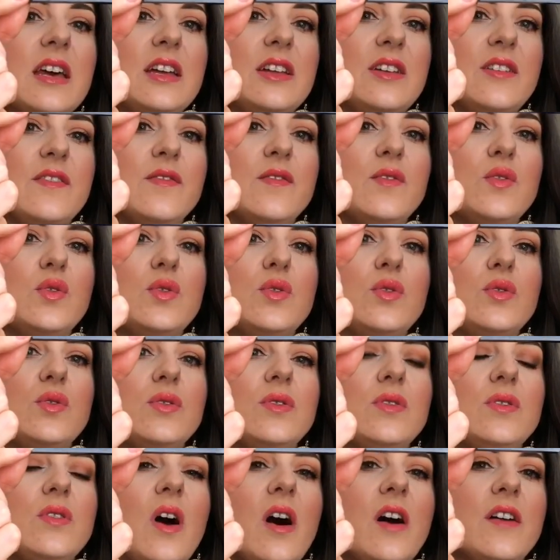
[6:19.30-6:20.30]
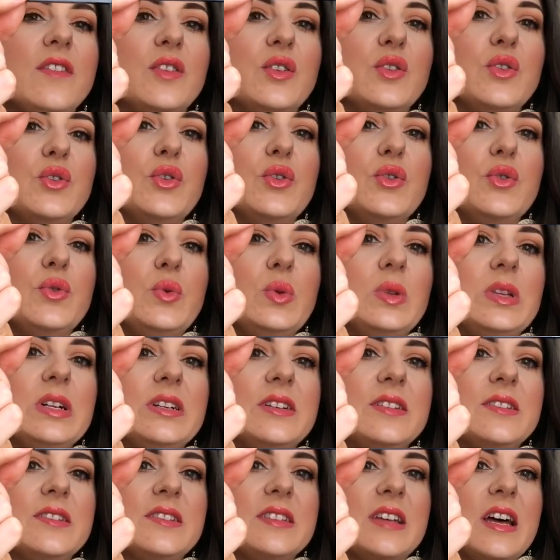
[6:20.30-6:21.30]
kind of on the
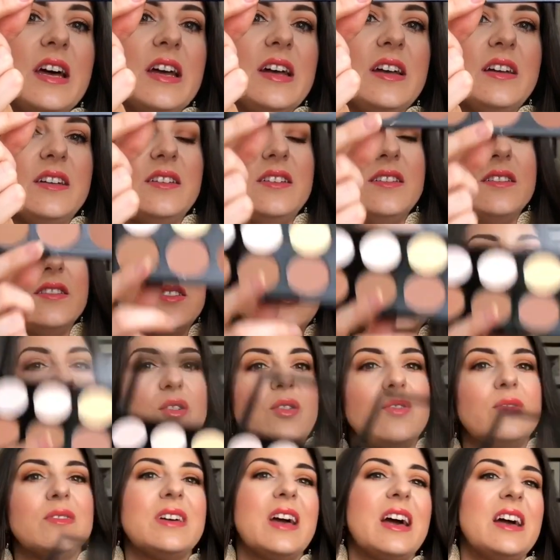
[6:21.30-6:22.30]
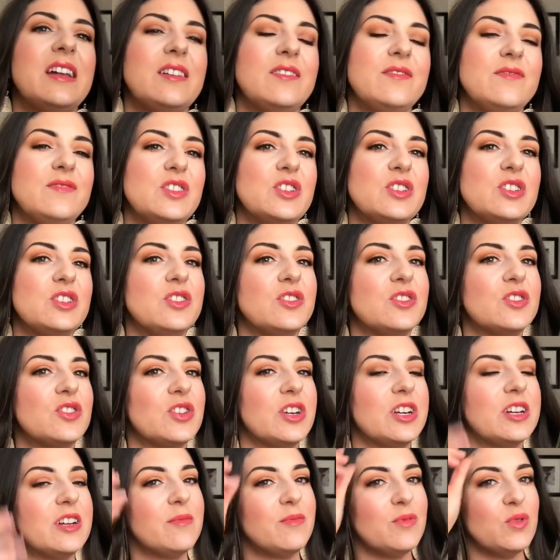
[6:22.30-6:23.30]
cooler side. So kind of just your
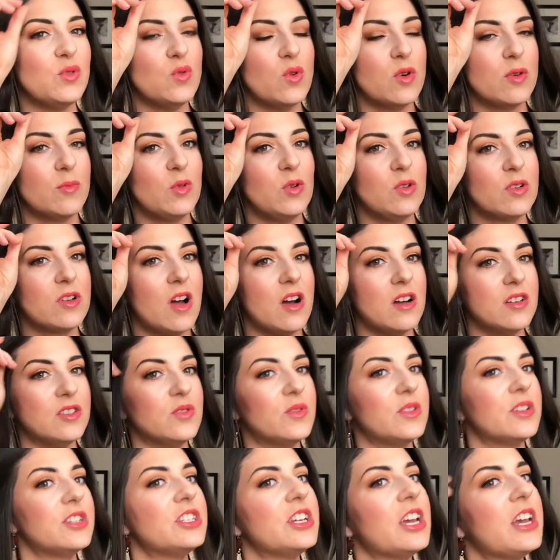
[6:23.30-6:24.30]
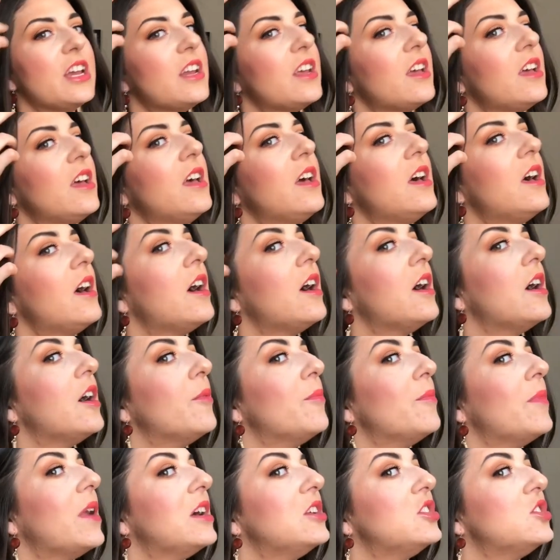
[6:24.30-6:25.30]
straight up normal contour shade.
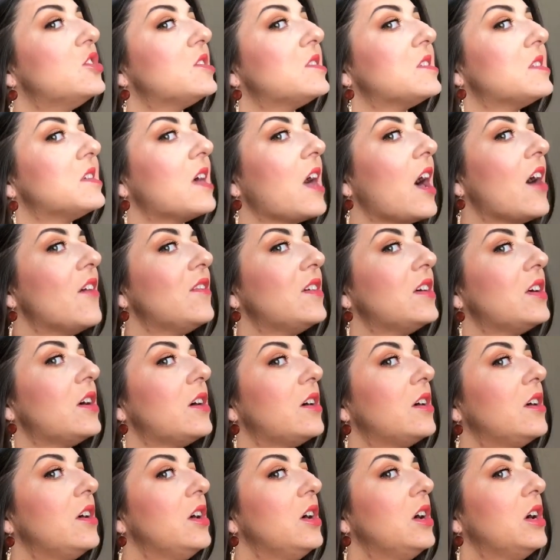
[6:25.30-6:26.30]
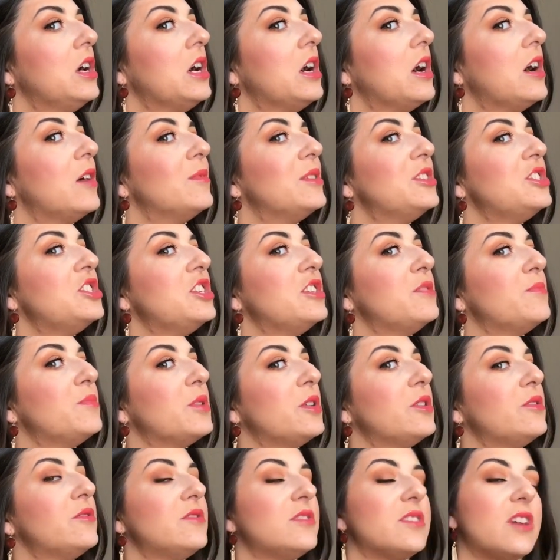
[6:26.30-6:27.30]
I just have it on my
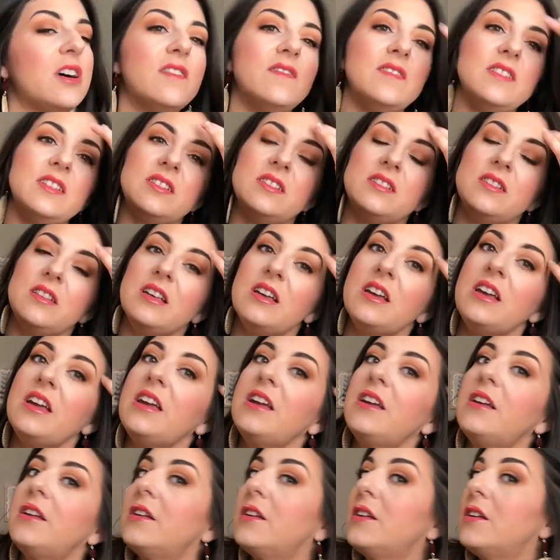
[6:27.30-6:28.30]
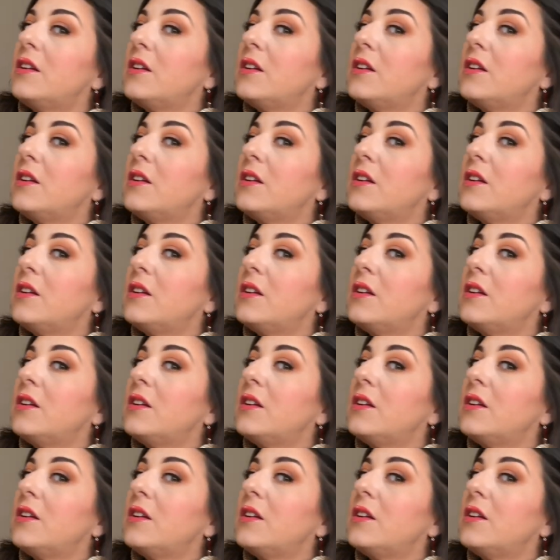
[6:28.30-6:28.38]
cheekbones, obviously,